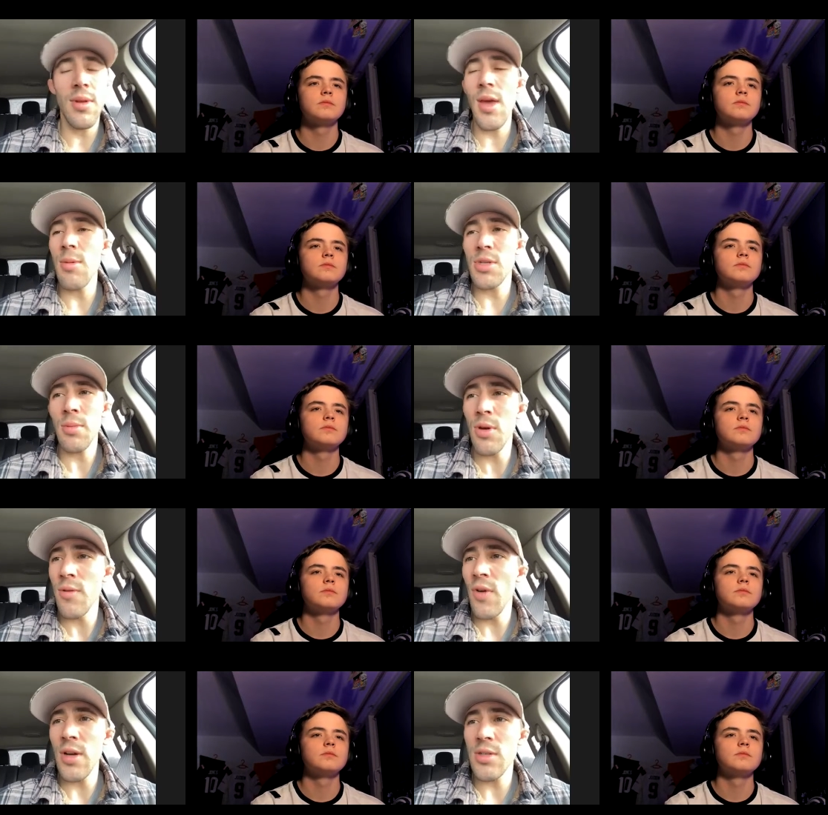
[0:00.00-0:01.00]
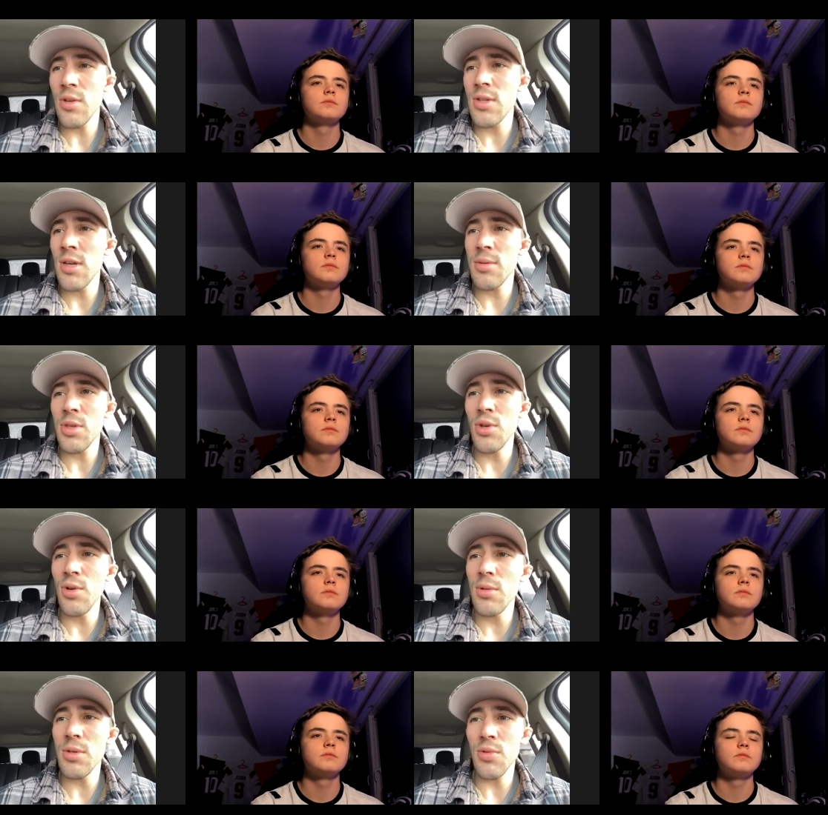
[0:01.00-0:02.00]
Speaker 1: gave me some good advice, good tips too.
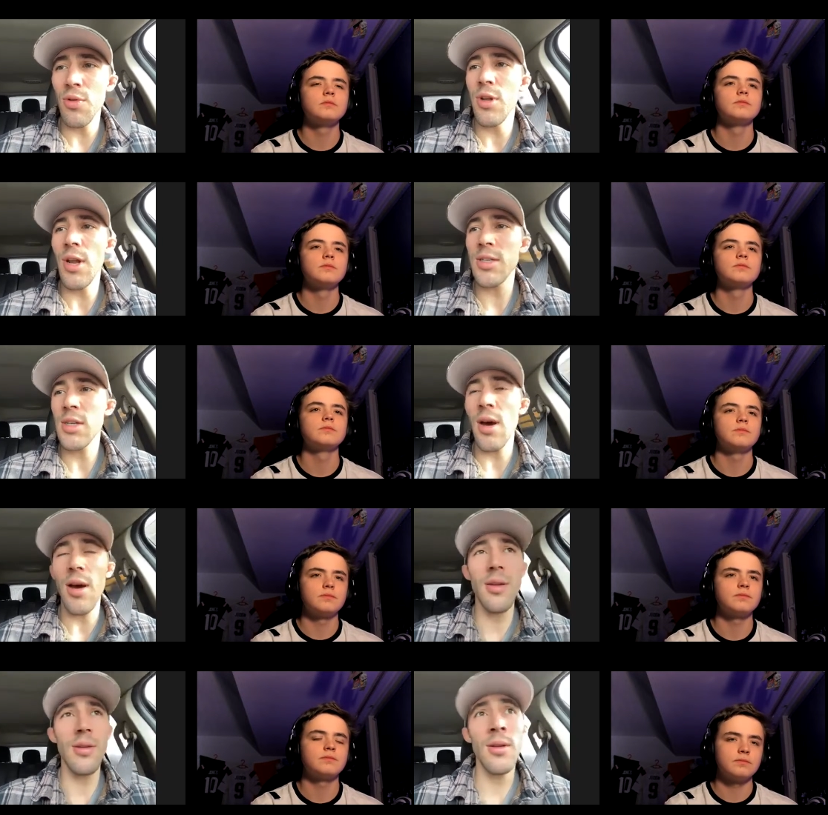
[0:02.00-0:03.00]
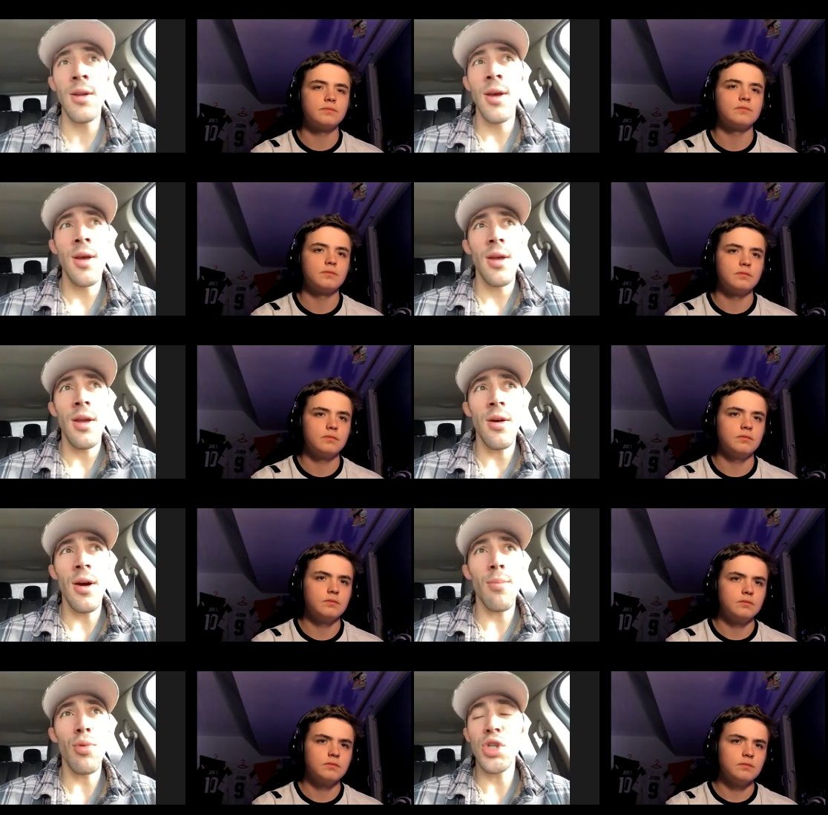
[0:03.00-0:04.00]
He was a really nice guy. You know,
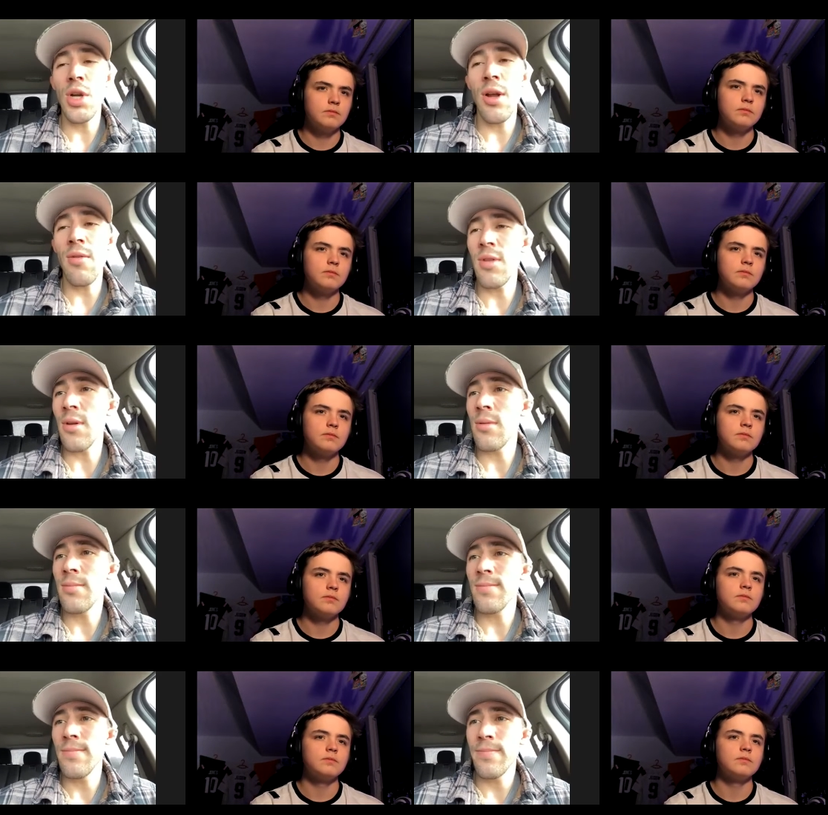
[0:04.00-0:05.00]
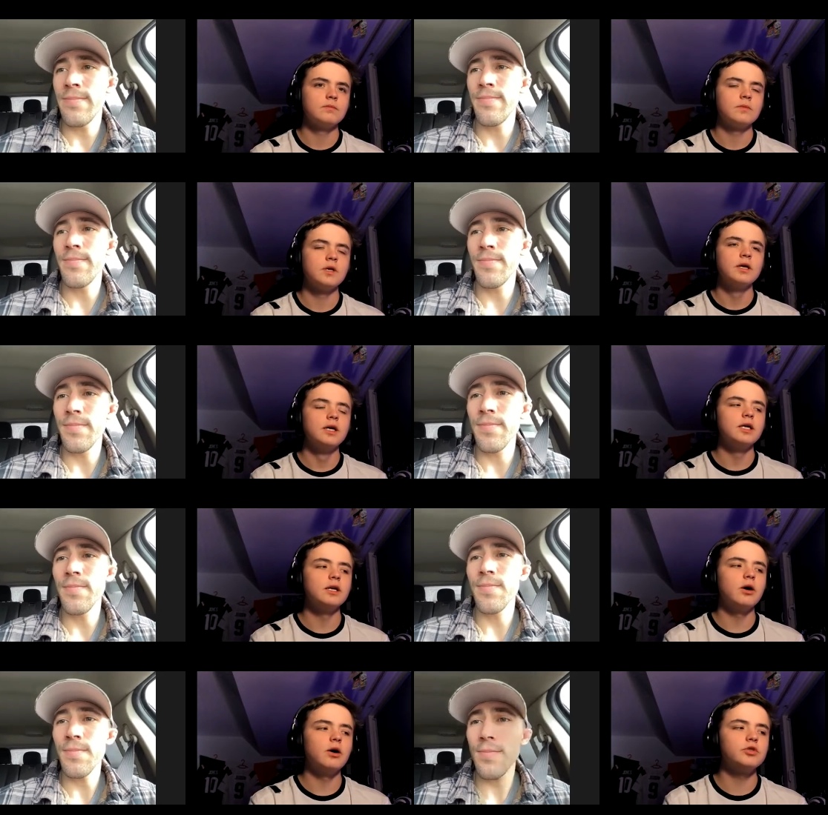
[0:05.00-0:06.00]
I appreciate everything.
Speaker 2: And
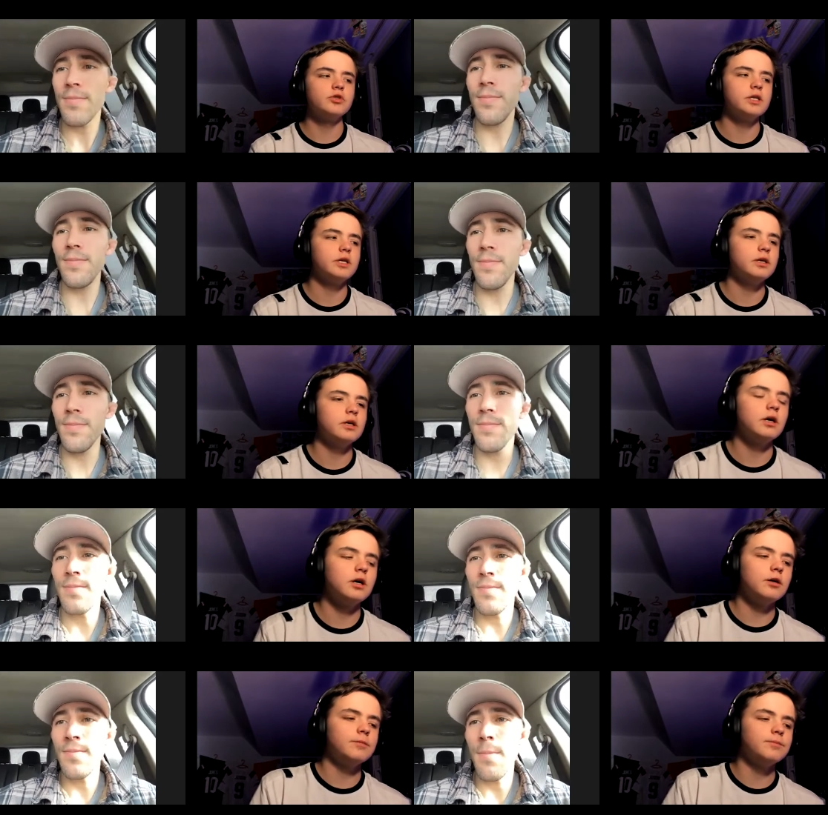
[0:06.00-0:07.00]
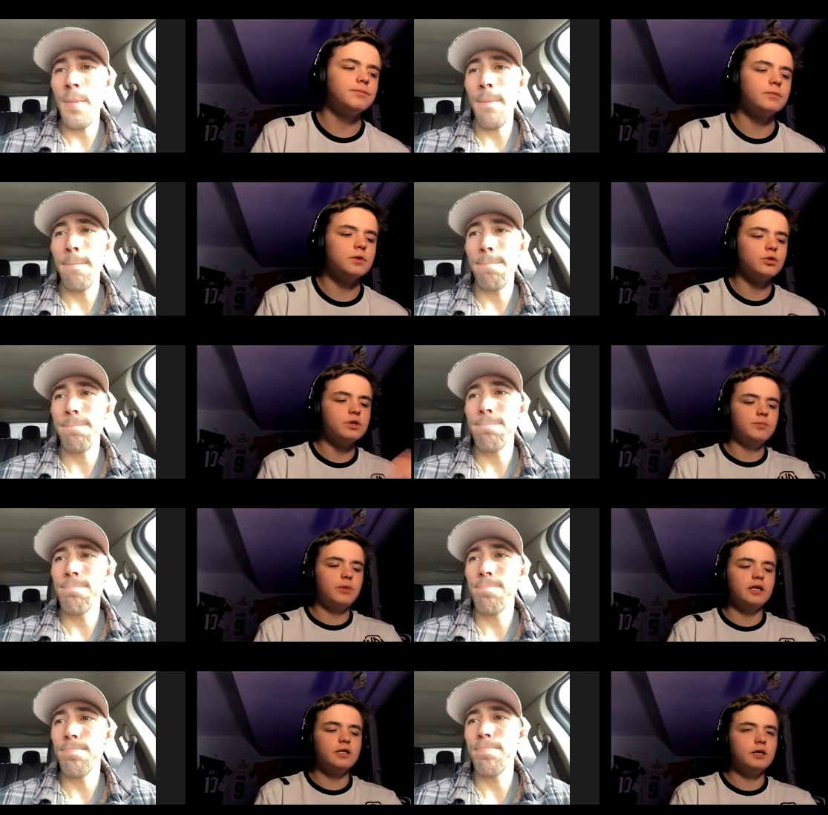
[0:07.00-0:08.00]
obviously, um, Luis
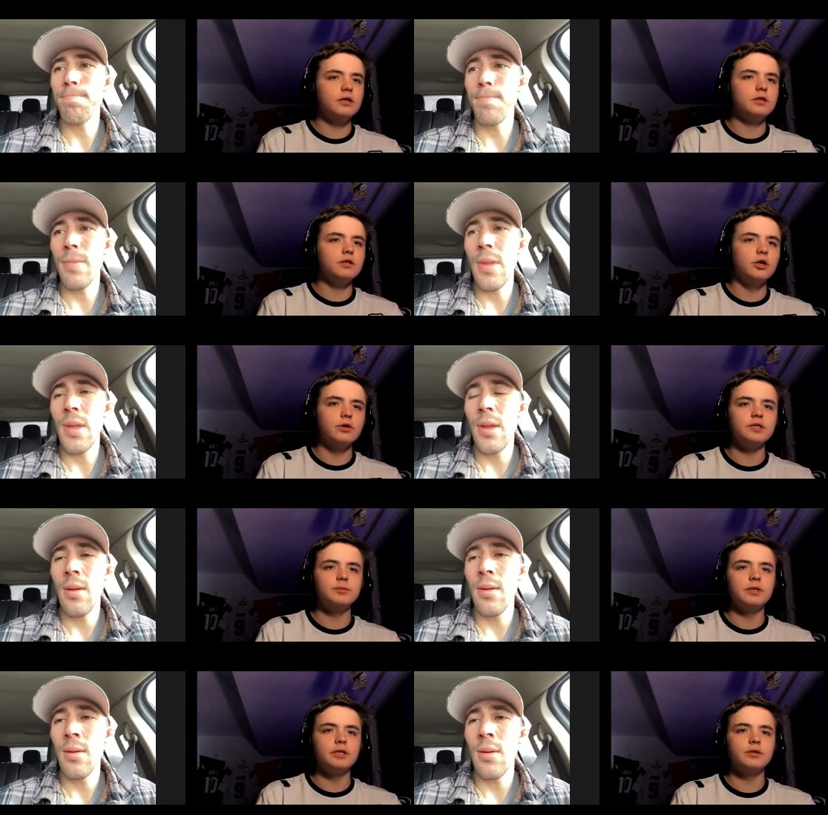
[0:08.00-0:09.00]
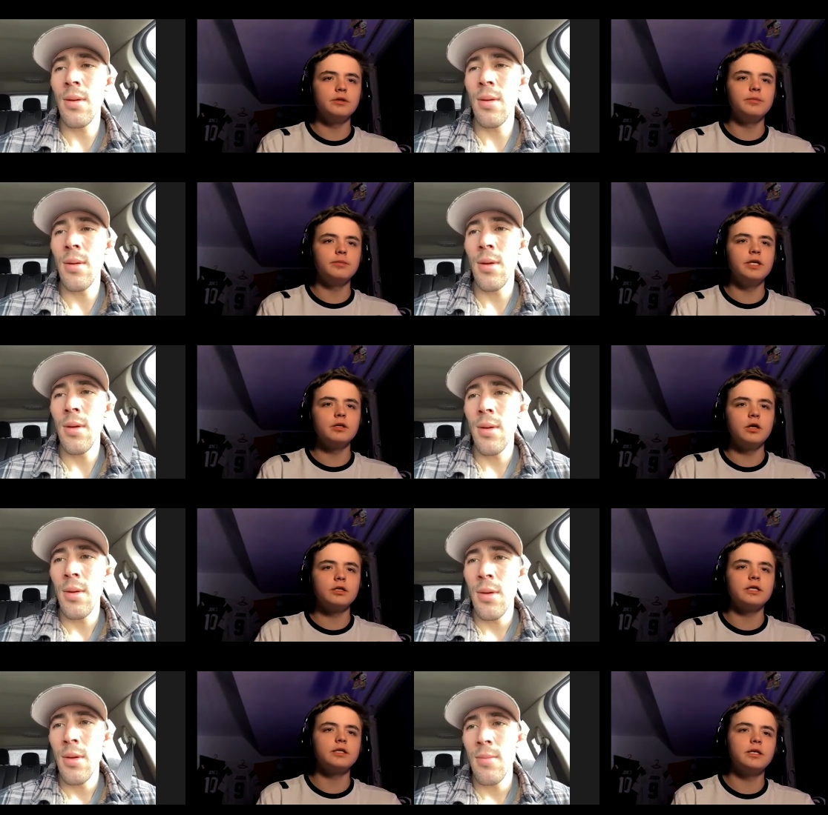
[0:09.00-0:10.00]
Pena, you know, he's been in the media a lot
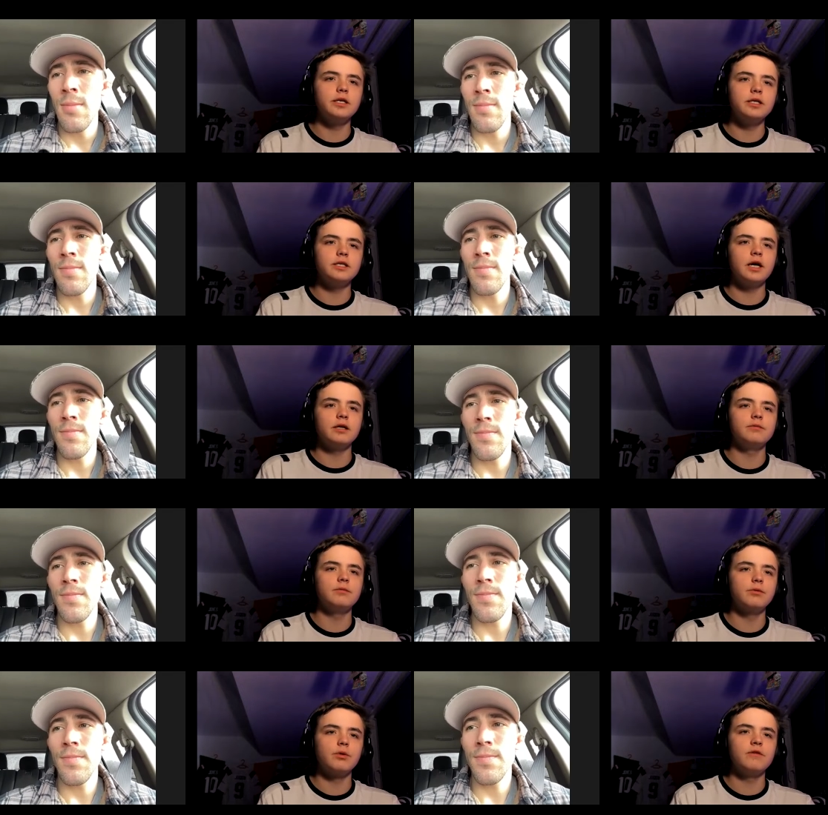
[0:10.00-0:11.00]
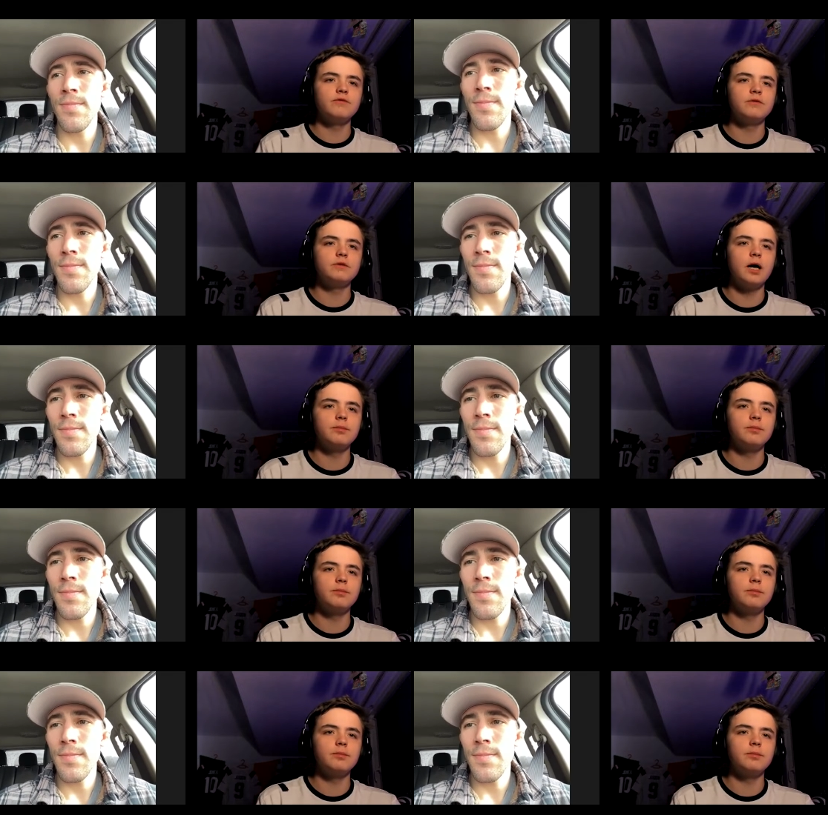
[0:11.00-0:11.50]
lately. He's had a rough time